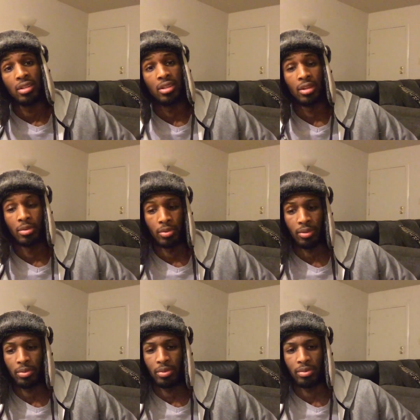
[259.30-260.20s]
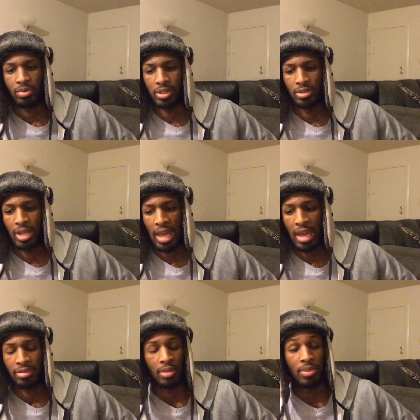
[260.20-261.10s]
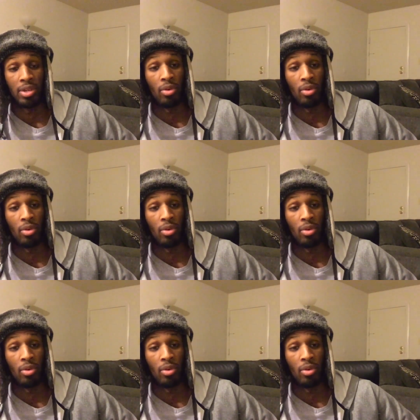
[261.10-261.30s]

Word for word: You know, what, what do they have something